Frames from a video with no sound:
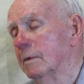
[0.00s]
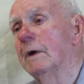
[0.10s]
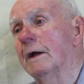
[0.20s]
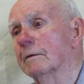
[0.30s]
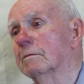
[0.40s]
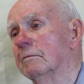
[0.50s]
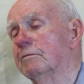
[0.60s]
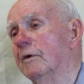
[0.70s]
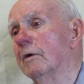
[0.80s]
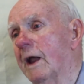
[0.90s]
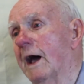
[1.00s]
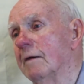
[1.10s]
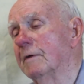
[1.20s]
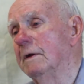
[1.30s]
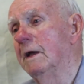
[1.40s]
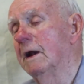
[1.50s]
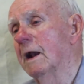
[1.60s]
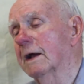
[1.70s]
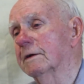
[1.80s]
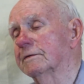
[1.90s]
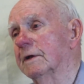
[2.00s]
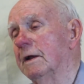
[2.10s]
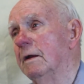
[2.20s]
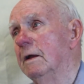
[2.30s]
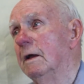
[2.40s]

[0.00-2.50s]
got a full life, and like I said,